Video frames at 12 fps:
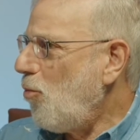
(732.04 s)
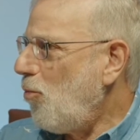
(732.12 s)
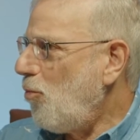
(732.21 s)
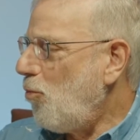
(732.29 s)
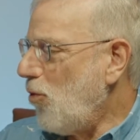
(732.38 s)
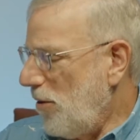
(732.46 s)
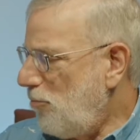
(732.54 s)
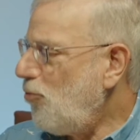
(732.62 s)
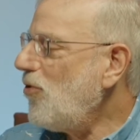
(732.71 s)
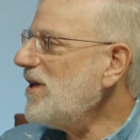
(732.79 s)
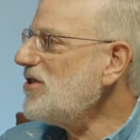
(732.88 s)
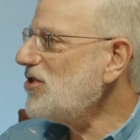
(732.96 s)
we're
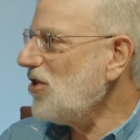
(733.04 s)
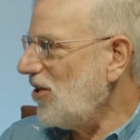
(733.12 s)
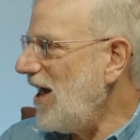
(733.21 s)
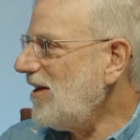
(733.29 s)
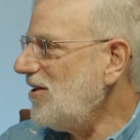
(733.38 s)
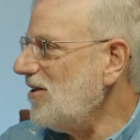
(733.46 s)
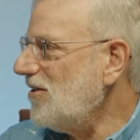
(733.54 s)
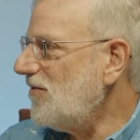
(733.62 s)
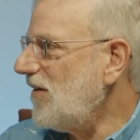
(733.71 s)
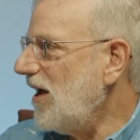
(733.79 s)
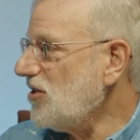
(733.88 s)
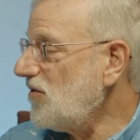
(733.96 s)
pretty selective
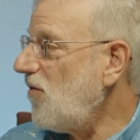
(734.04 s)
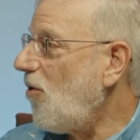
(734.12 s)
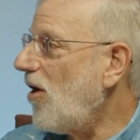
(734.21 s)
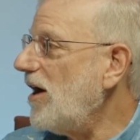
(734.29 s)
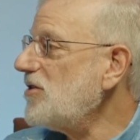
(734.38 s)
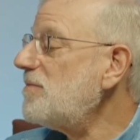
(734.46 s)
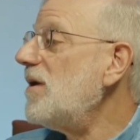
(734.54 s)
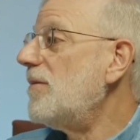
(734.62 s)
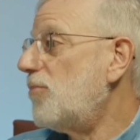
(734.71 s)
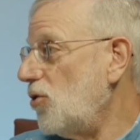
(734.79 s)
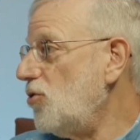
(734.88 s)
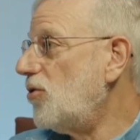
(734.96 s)
as far as
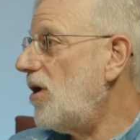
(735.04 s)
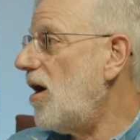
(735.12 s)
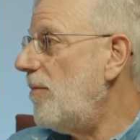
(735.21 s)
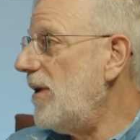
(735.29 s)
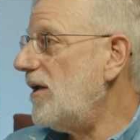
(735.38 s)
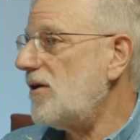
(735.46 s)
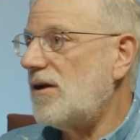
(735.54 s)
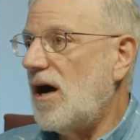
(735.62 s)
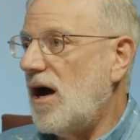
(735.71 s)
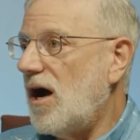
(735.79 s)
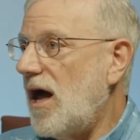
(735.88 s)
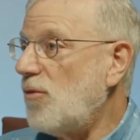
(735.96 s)
people who come in
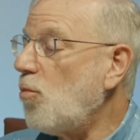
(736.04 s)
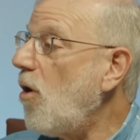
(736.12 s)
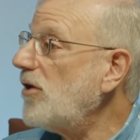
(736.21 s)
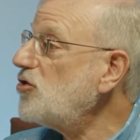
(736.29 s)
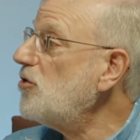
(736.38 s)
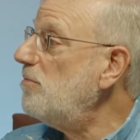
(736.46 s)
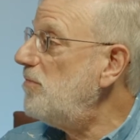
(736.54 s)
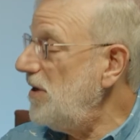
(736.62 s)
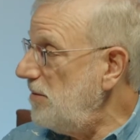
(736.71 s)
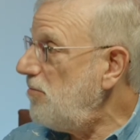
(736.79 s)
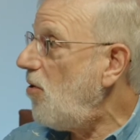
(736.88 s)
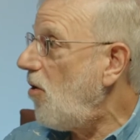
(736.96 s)
and want to be
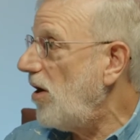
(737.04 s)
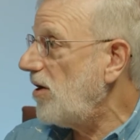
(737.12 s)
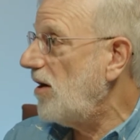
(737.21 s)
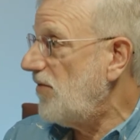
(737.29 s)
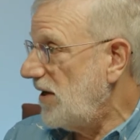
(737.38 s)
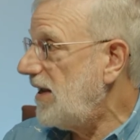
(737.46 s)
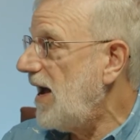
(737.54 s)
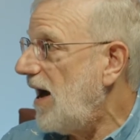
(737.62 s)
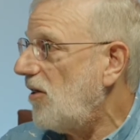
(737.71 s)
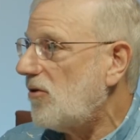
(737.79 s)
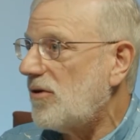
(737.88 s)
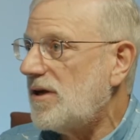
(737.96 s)
part of the
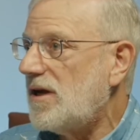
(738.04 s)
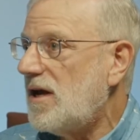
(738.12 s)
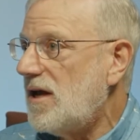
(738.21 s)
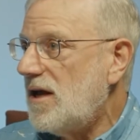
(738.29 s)
gallery.